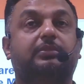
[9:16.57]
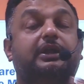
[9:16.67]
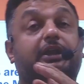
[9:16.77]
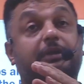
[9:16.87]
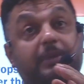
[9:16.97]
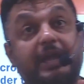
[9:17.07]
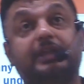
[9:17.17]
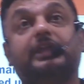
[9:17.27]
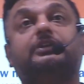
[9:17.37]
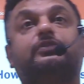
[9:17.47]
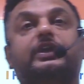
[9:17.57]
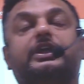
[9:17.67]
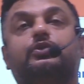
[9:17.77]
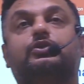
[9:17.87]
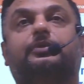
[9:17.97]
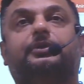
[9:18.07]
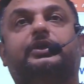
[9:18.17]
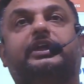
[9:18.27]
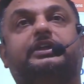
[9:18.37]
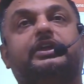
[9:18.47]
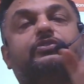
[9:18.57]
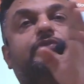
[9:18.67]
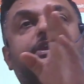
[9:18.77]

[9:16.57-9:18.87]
But remaining 22 commodities